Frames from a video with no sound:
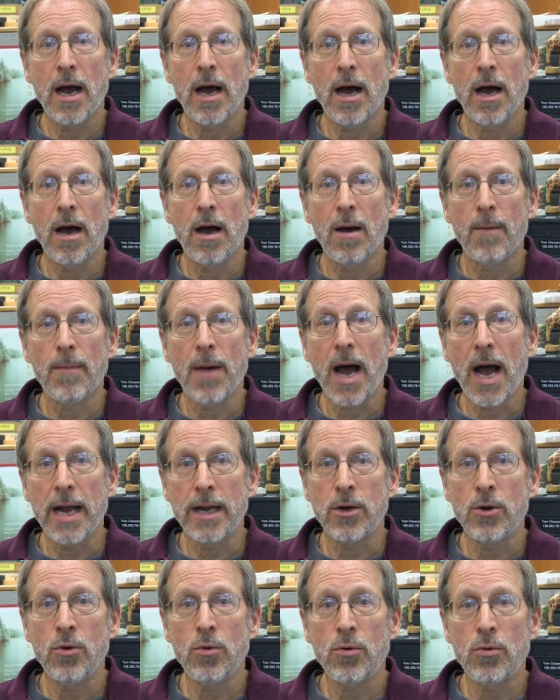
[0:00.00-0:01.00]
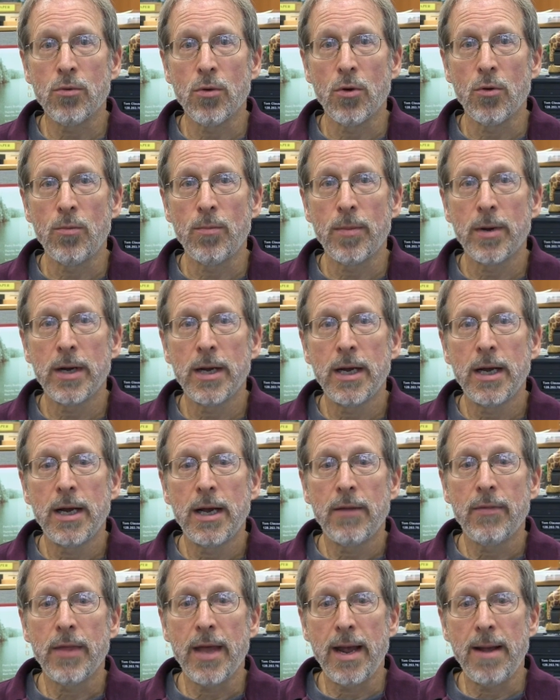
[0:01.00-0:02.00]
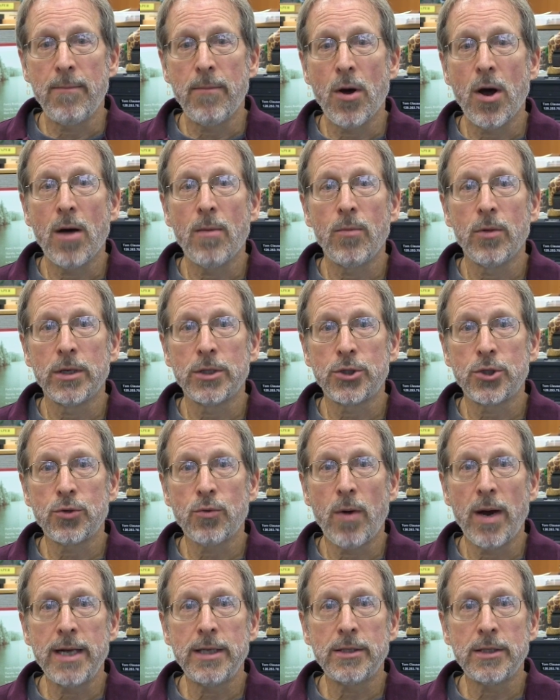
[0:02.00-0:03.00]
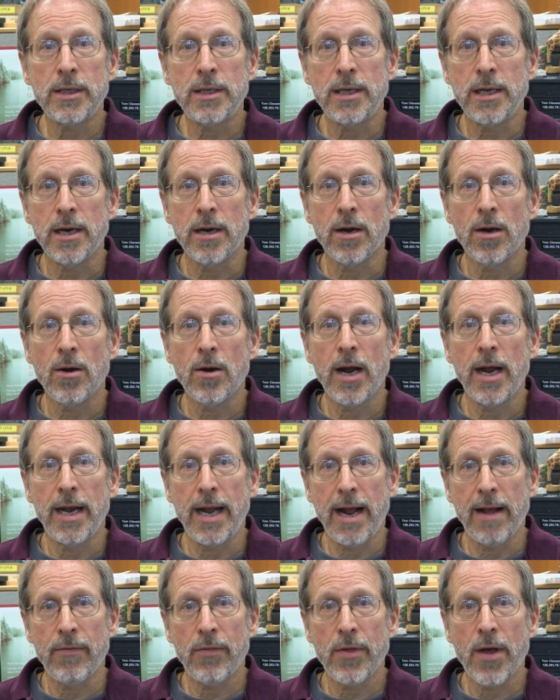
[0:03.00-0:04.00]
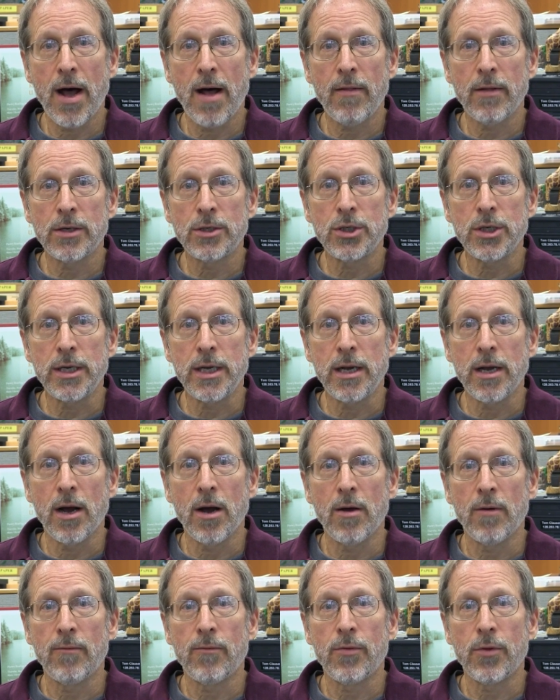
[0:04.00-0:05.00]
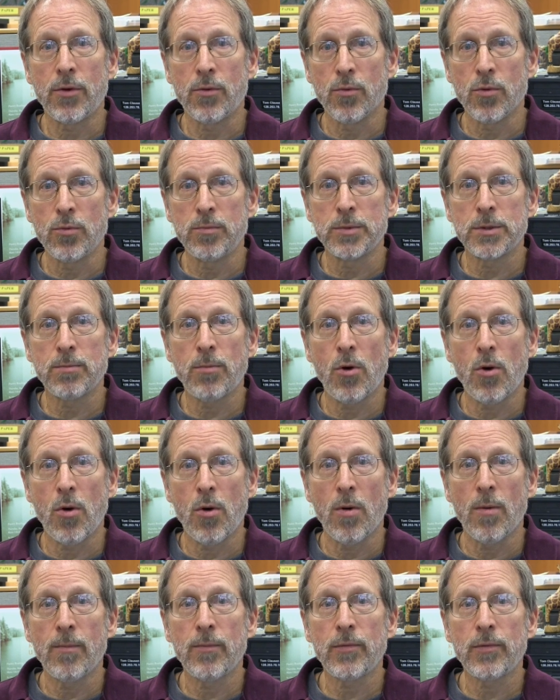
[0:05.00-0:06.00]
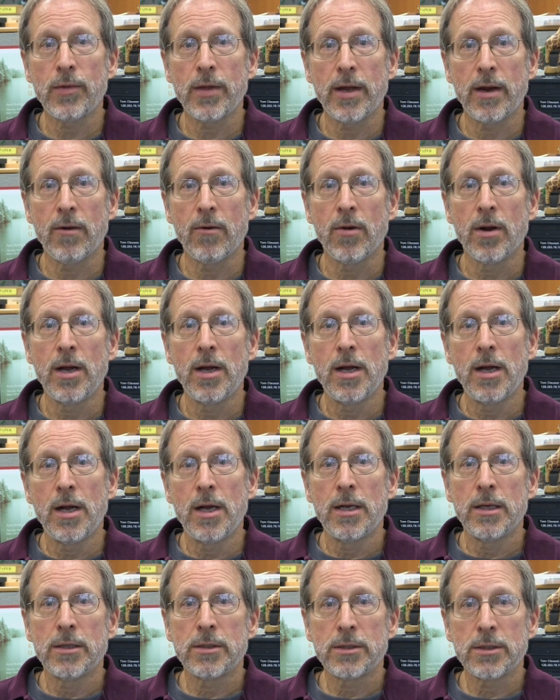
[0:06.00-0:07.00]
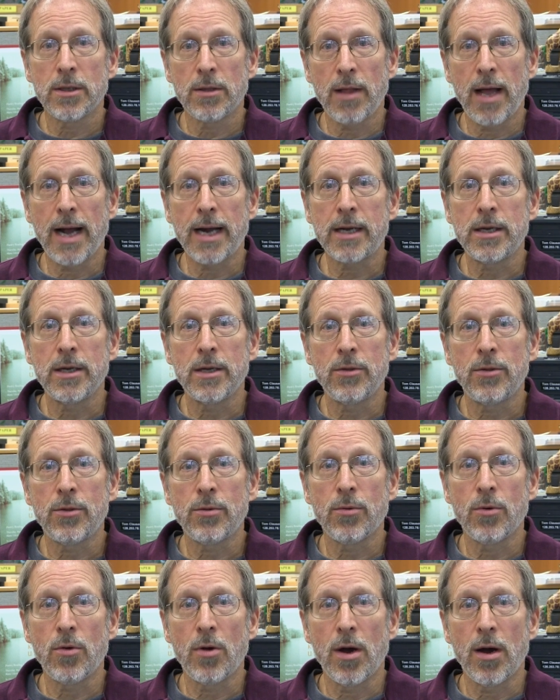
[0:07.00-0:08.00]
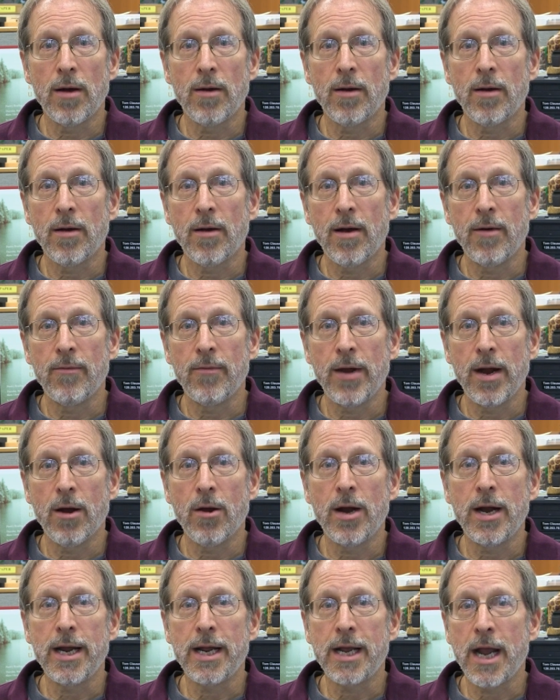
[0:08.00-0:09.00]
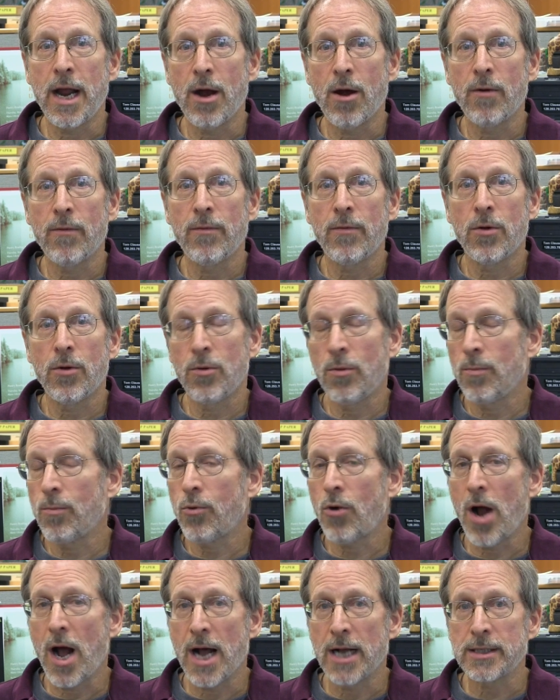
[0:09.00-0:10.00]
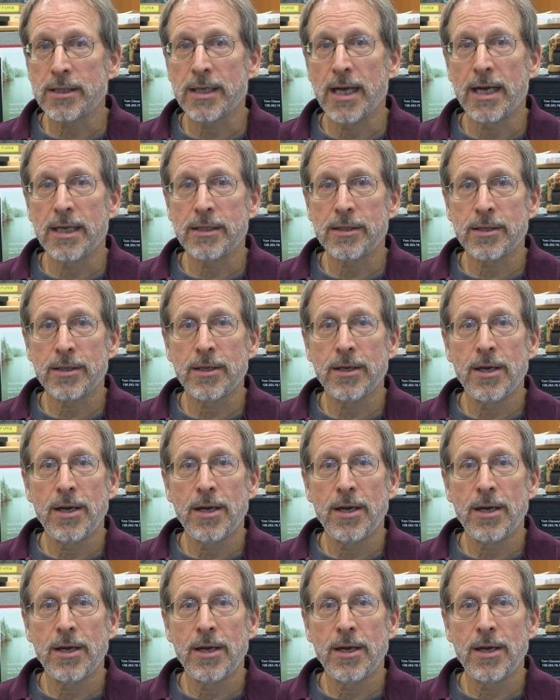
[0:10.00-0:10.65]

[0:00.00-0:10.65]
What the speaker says: Haiku Group. They publish twice a year an anthology of the group's poems that are selected through a very careful process